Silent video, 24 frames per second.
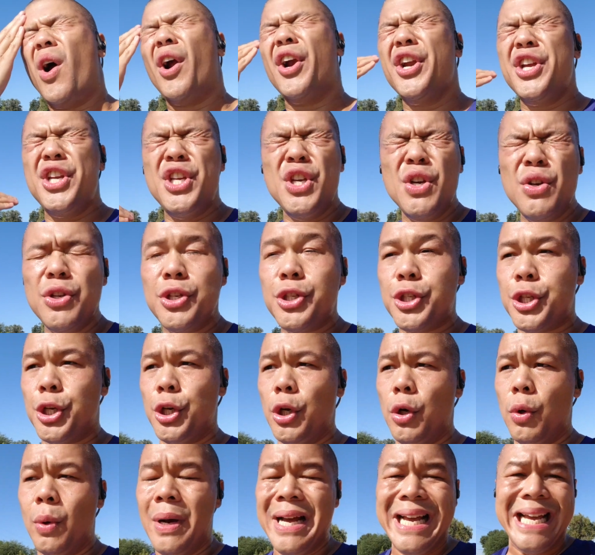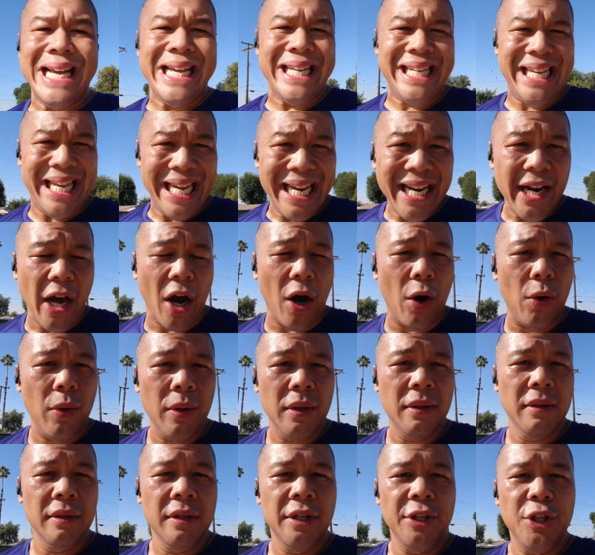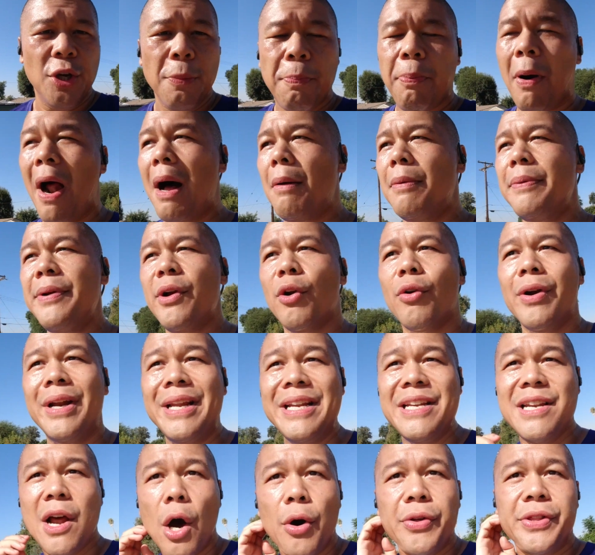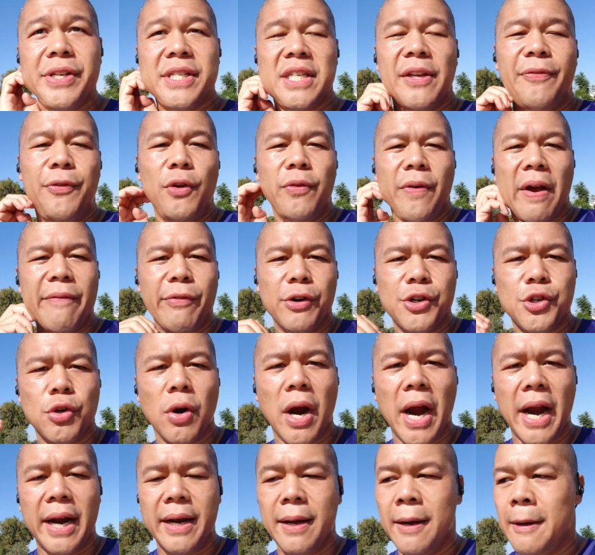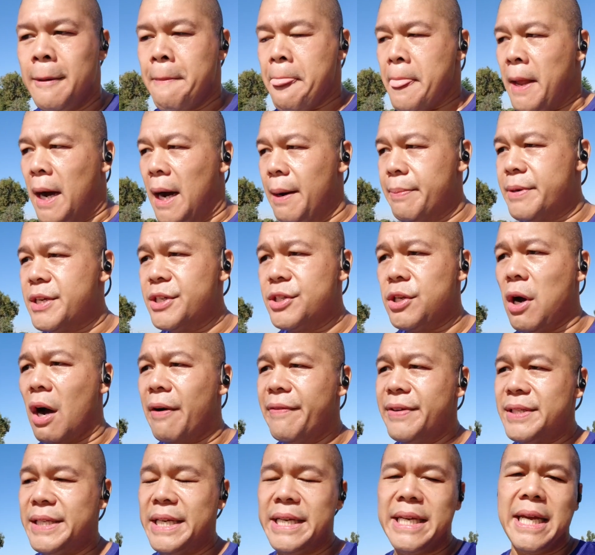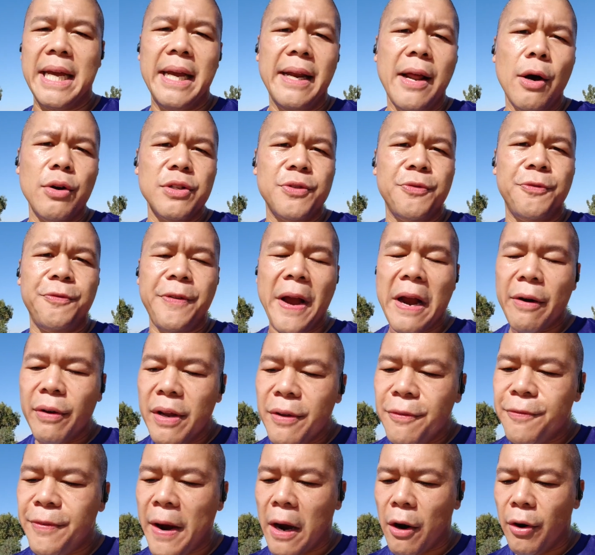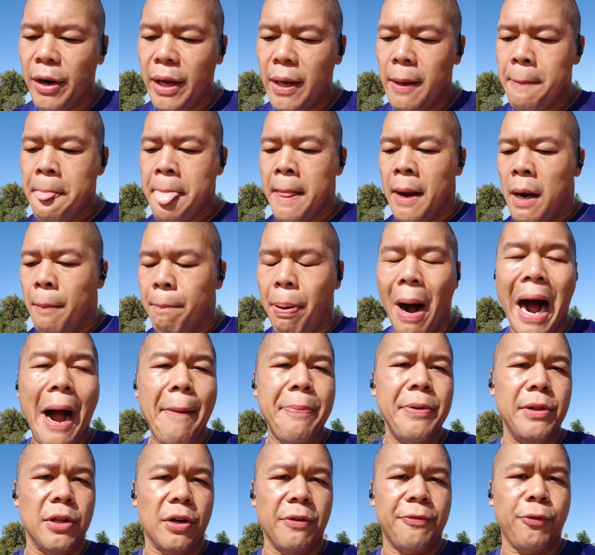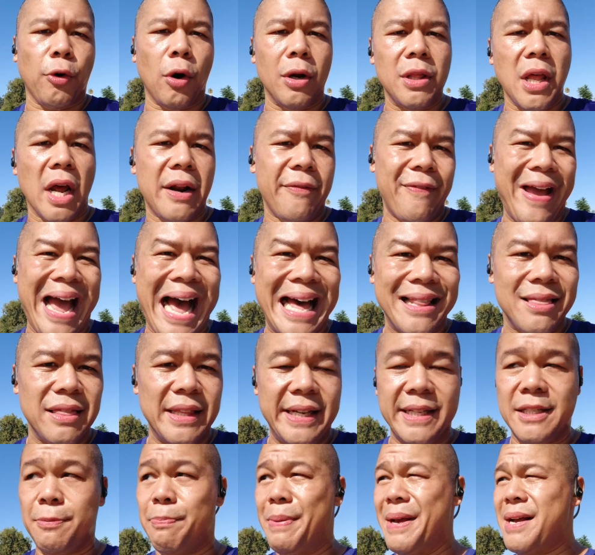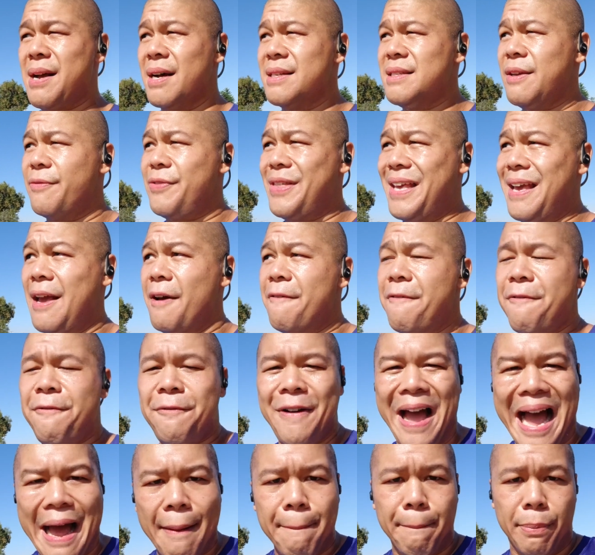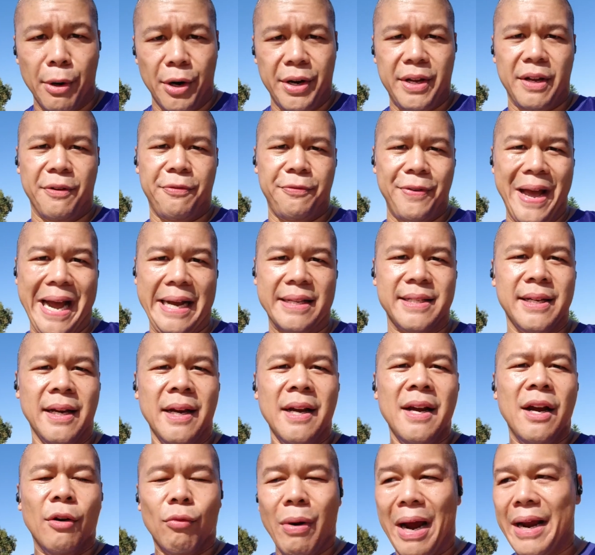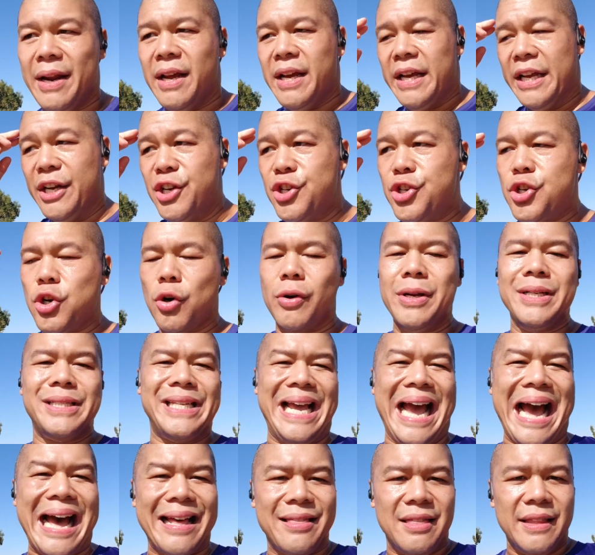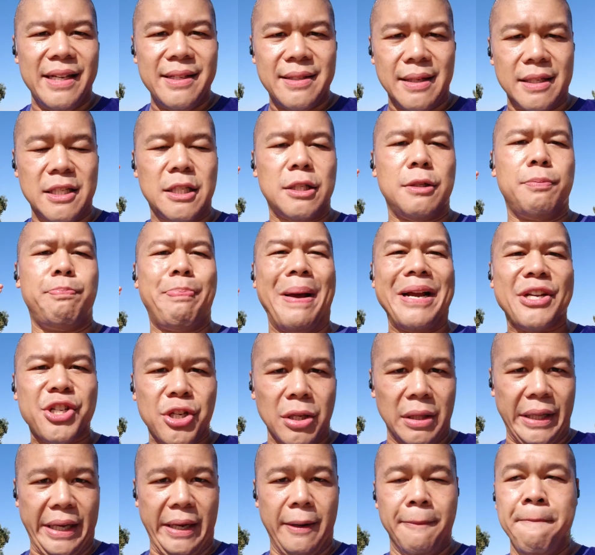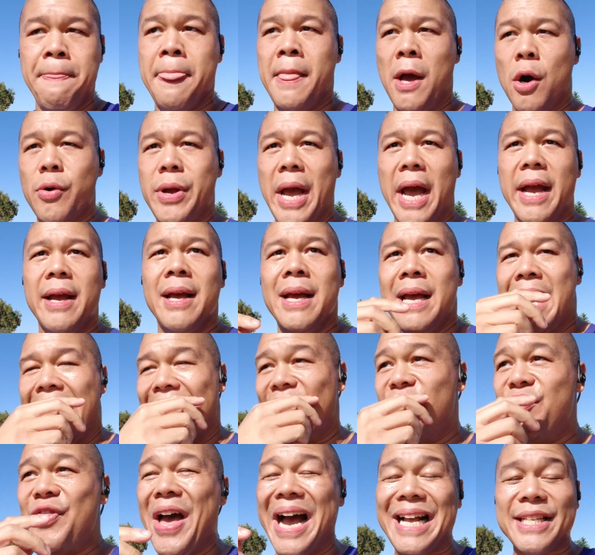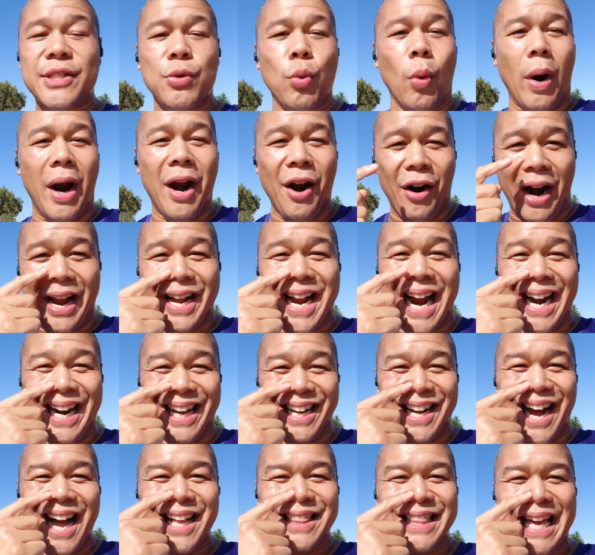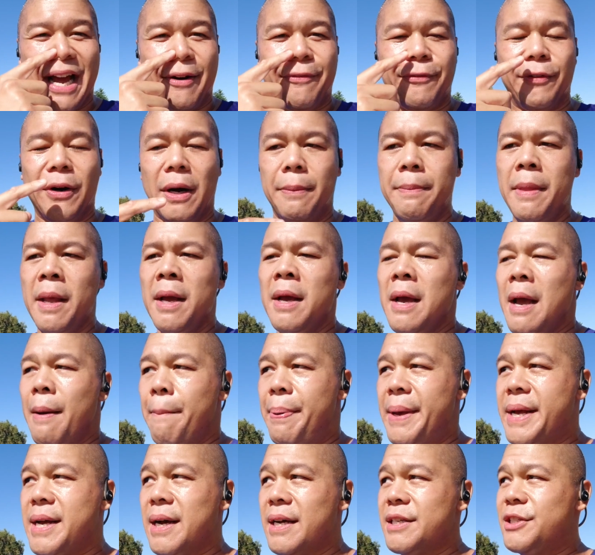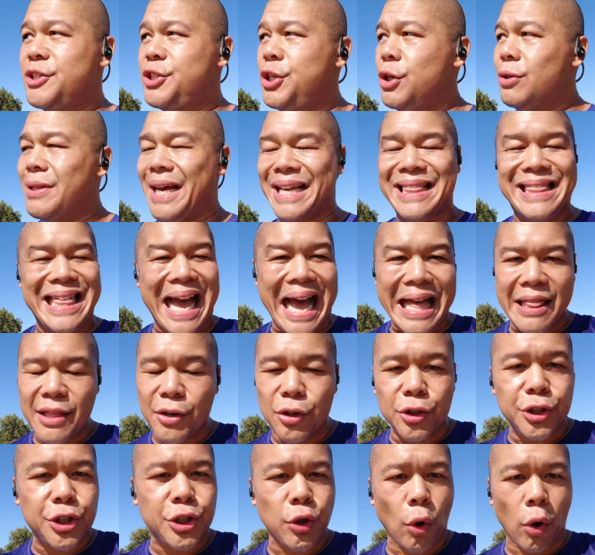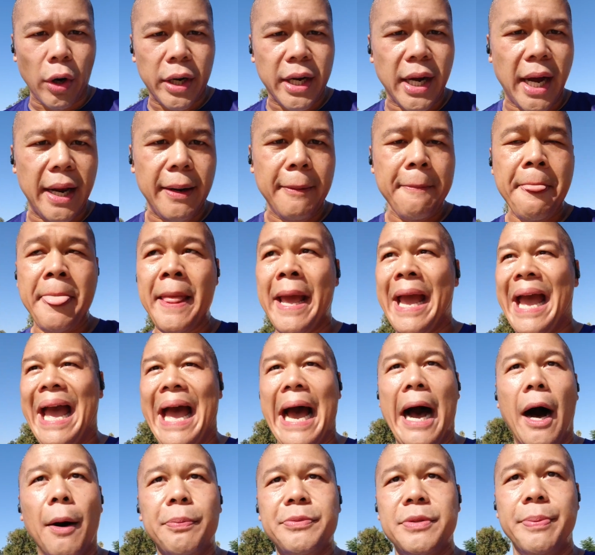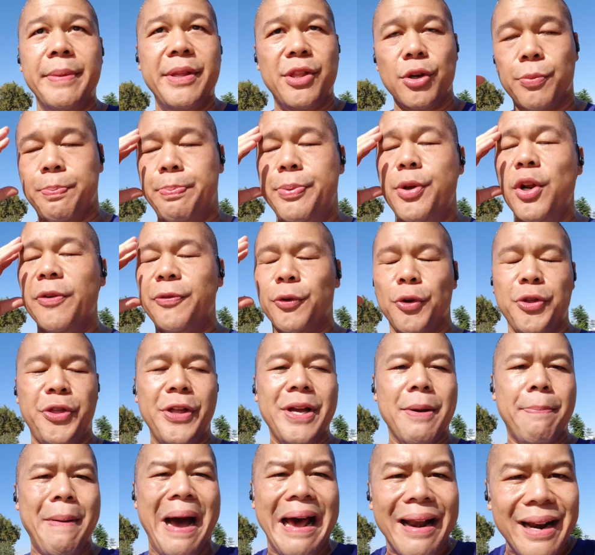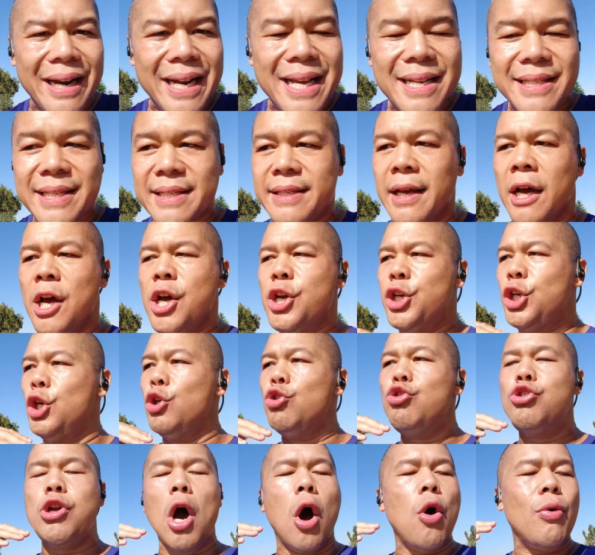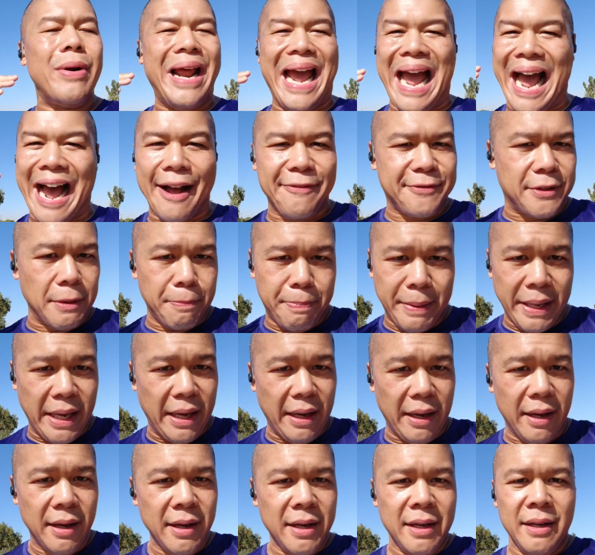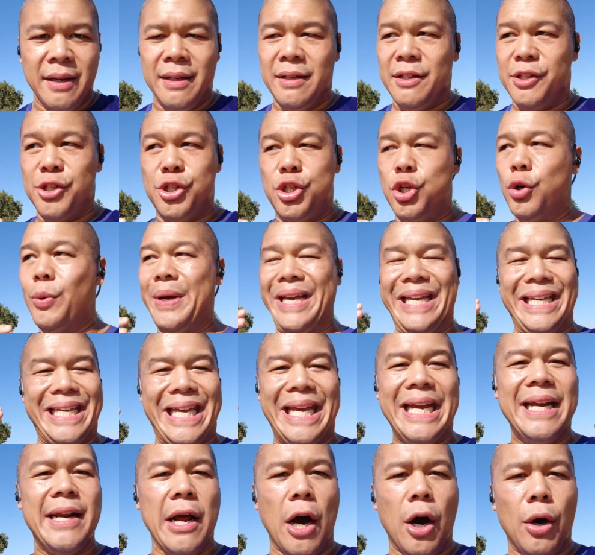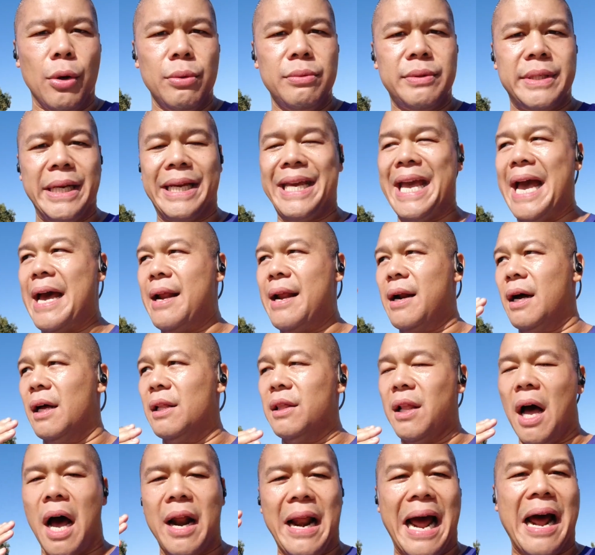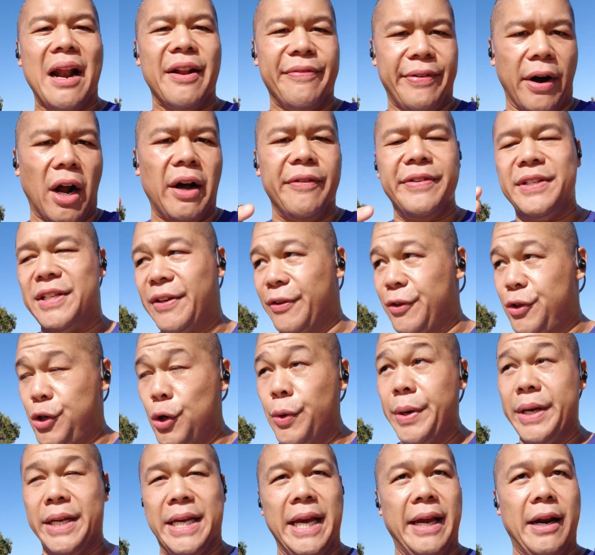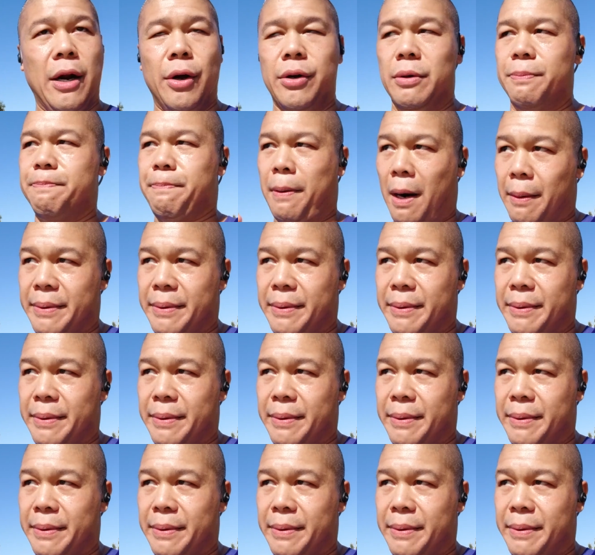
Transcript: used to keto, you probably already know this if you've ever tried, because obviously keto is very, very popular for a lot of athletes because of the fat burning effect, right? Endurance athletes especially, okay? And that's where I kind of got that from, because dude, like that little shortcut helped me. The beautiful thing about it is you don't have to be doing keto to get a lot out of it. Obviously, you're doing keto, it'll probably